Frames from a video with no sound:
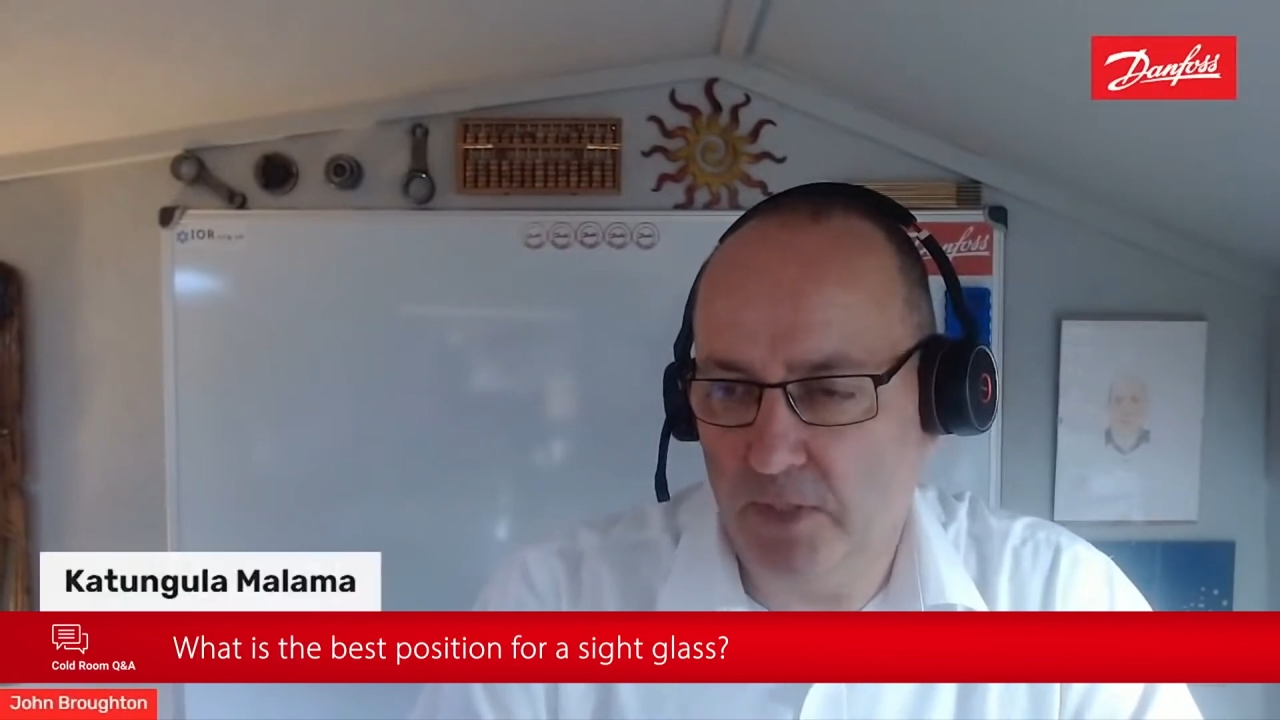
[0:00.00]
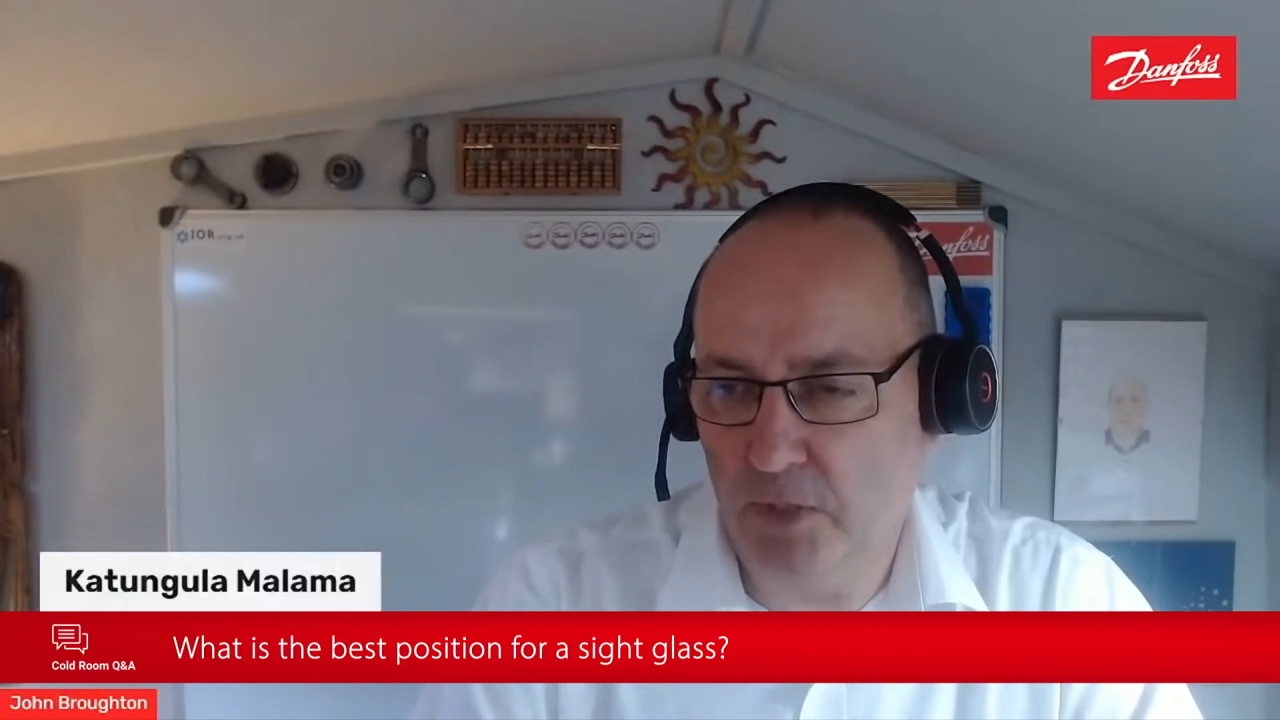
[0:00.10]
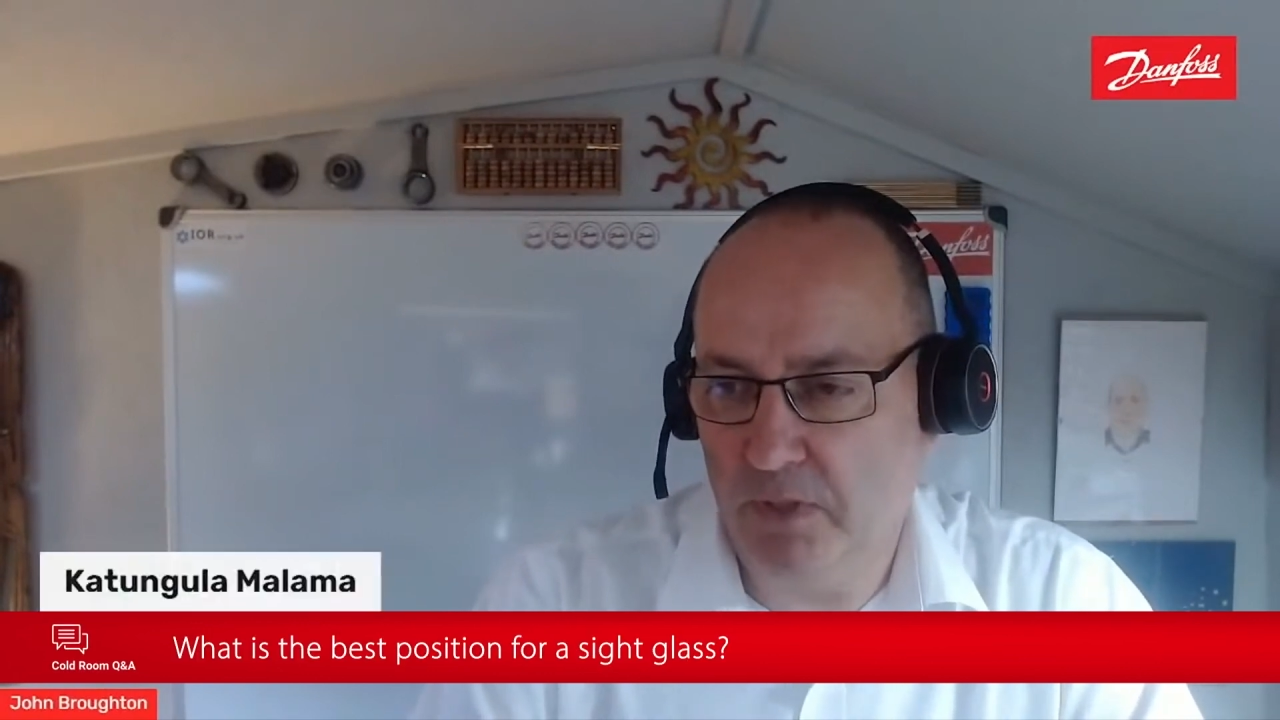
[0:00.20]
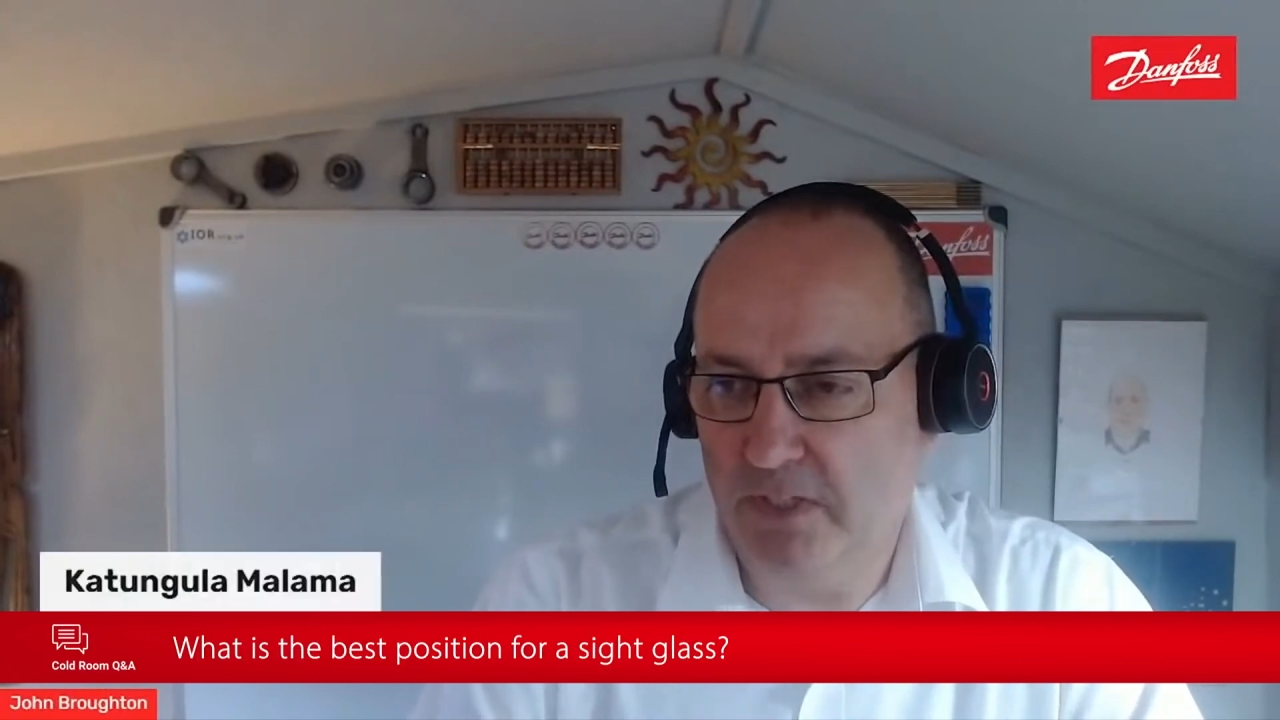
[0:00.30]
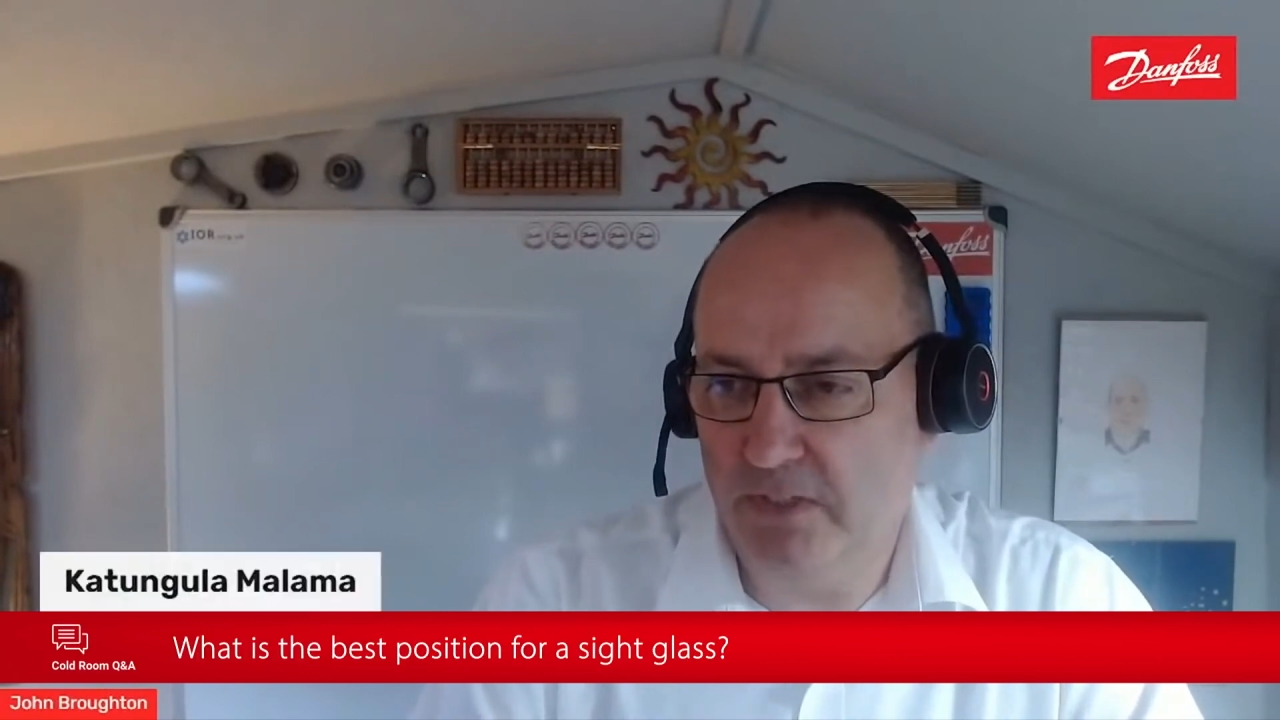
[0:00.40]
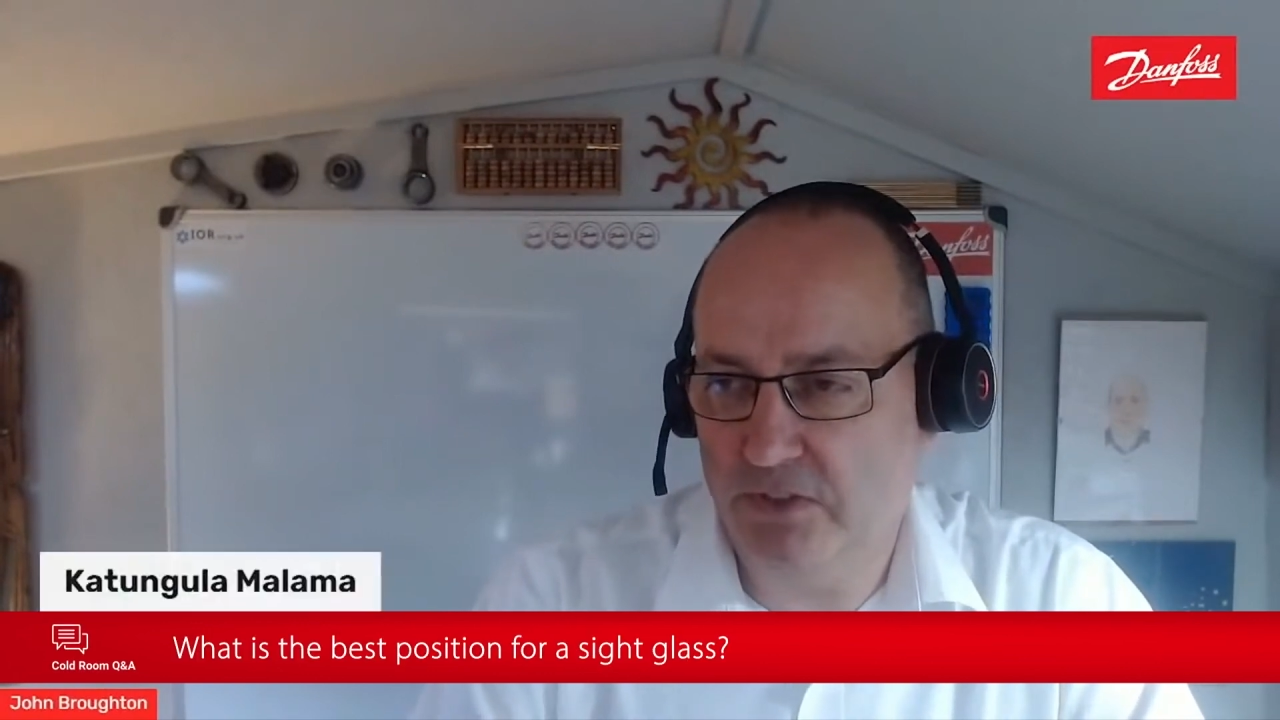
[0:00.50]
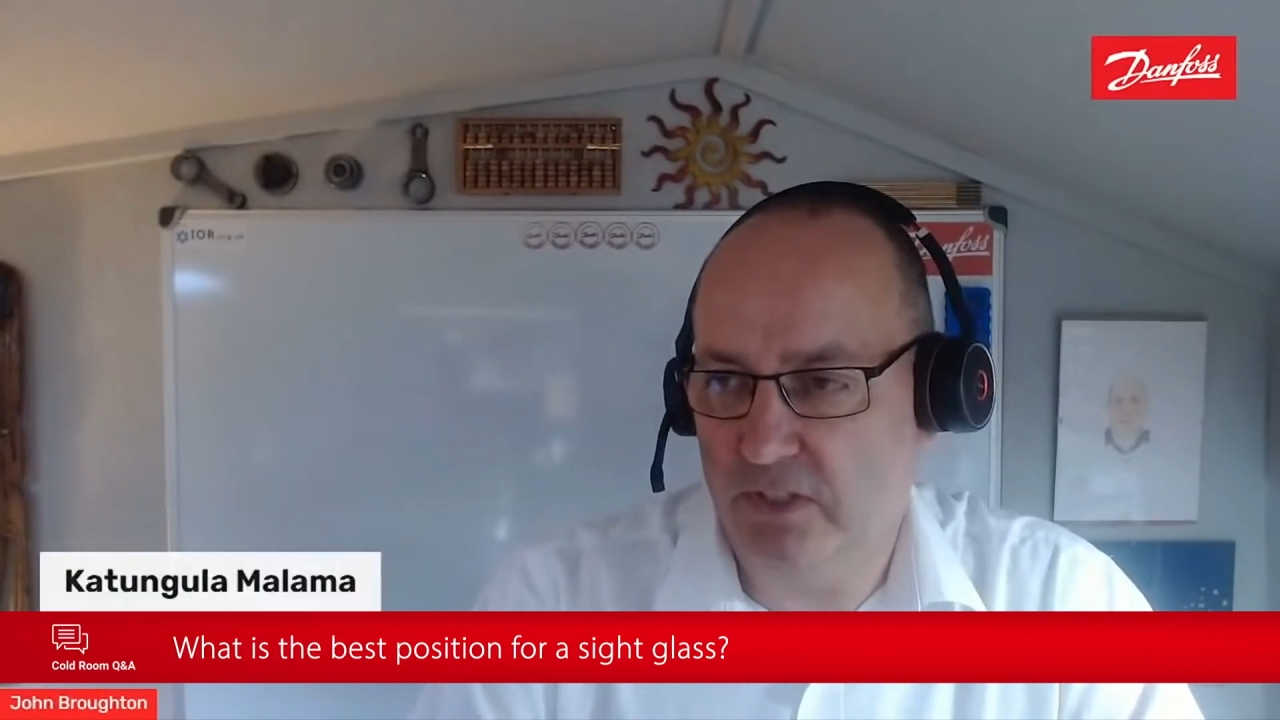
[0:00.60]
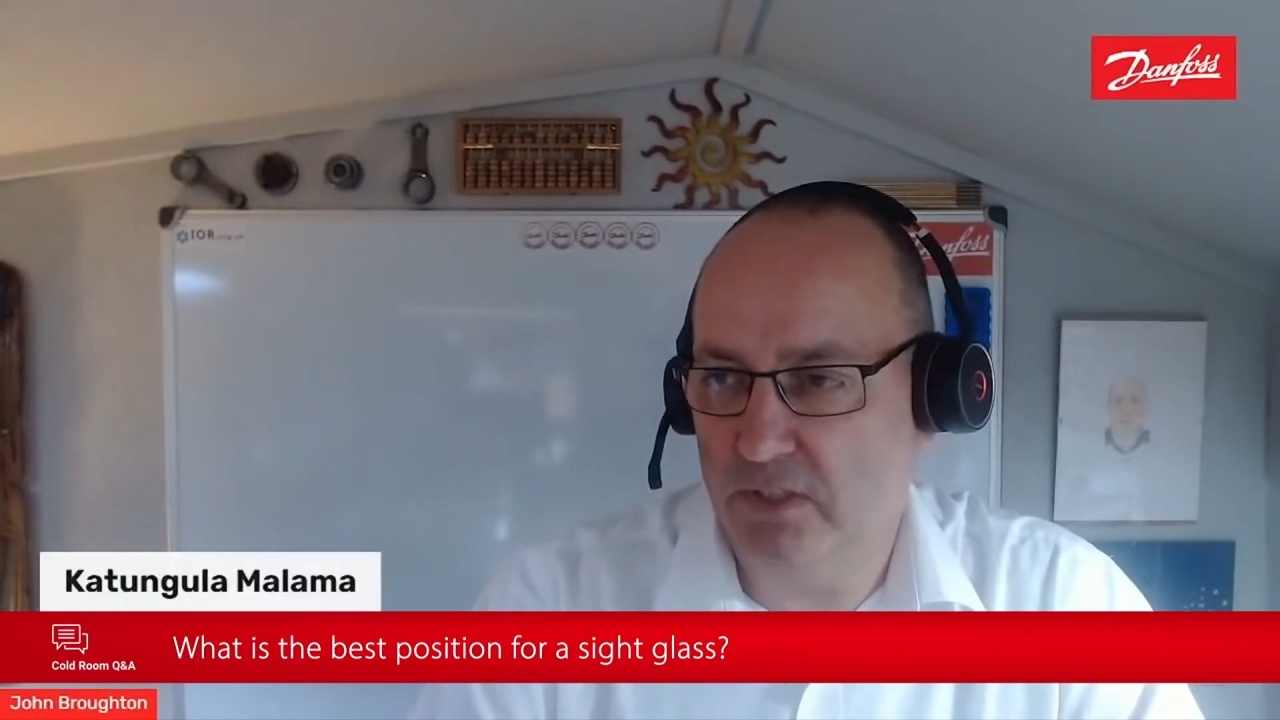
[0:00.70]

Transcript: Hope that's